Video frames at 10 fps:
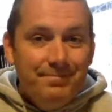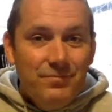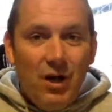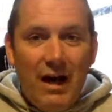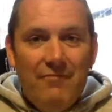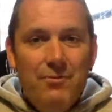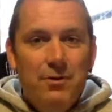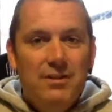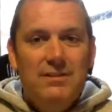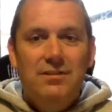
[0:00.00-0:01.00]
Not
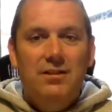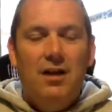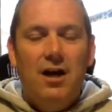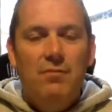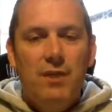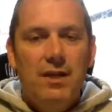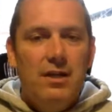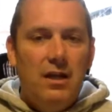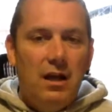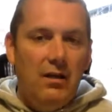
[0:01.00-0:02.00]
everybody's going to like
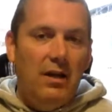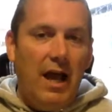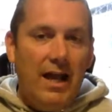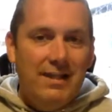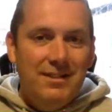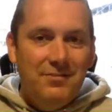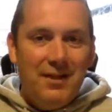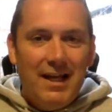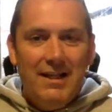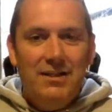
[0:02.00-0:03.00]
me, haters will
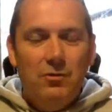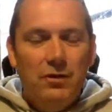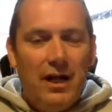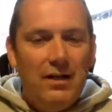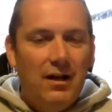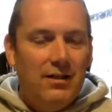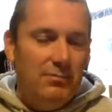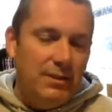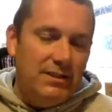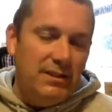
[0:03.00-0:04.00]
hate and all that kind of
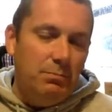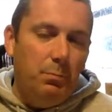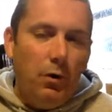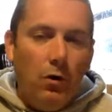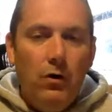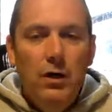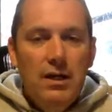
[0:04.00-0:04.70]
business, but